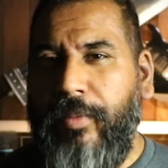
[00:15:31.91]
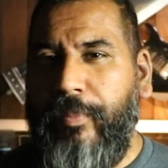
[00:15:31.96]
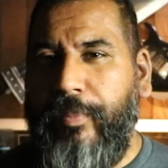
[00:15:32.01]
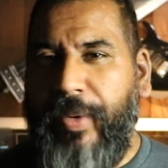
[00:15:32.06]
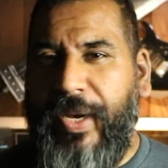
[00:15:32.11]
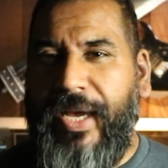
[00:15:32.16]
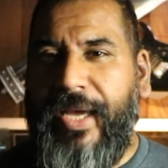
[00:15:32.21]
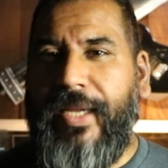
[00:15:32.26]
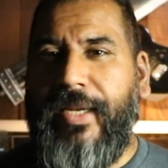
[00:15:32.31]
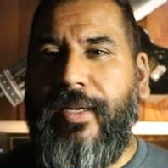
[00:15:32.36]

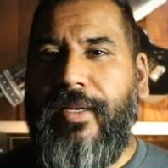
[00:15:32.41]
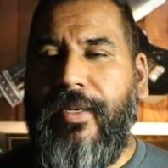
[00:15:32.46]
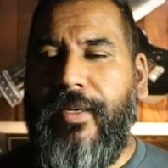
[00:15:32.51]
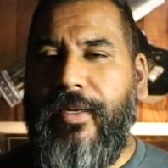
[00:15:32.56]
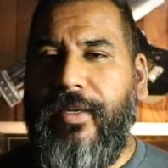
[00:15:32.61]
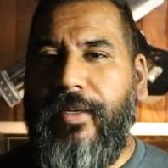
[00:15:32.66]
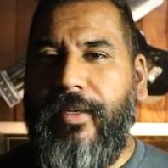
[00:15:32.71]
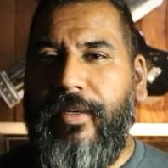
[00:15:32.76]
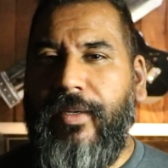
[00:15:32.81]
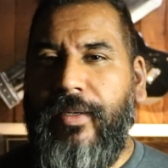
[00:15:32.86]
but
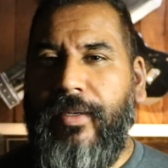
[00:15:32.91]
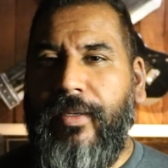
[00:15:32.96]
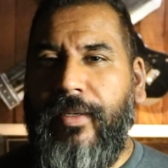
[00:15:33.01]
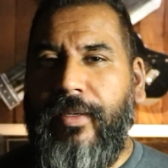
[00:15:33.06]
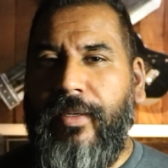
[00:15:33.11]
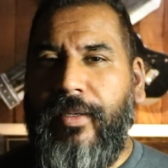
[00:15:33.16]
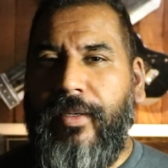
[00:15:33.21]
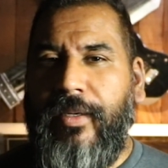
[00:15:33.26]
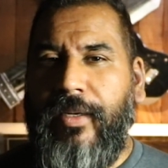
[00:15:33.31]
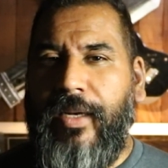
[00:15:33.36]

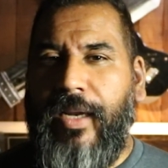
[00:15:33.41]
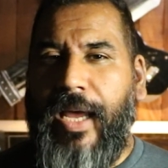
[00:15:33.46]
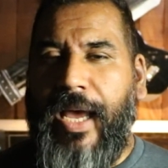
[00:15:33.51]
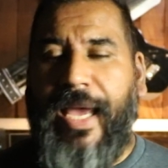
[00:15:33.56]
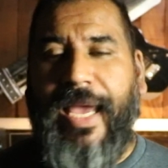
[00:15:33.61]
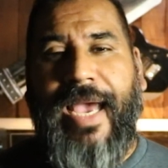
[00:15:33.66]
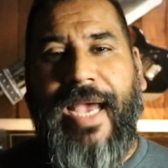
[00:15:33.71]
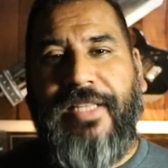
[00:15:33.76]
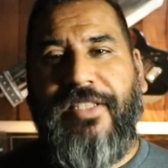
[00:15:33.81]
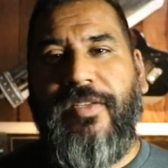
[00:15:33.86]
I
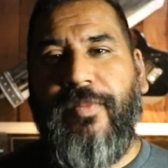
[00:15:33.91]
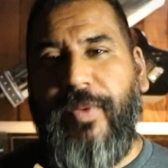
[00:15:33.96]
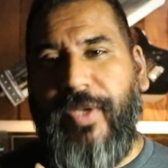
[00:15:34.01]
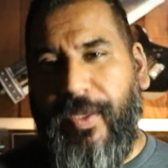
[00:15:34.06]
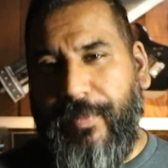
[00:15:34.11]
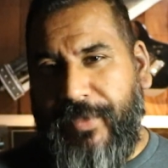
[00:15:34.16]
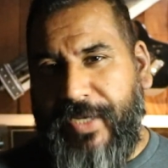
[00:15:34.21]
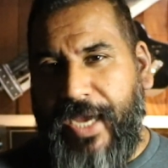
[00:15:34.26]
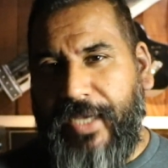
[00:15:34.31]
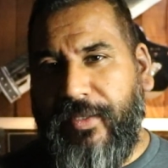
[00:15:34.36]
had to be
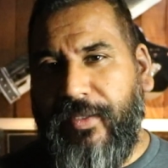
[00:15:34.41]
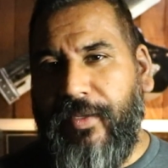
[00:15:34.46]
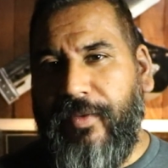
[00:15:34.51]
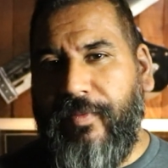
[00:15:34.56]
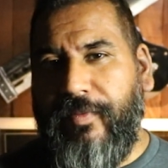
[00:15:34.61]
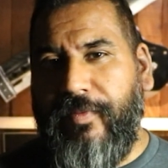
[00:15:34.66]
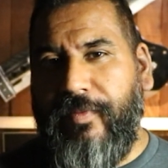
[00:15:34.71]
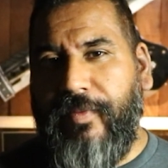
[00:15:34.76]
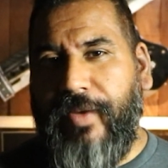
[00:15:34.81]
objective.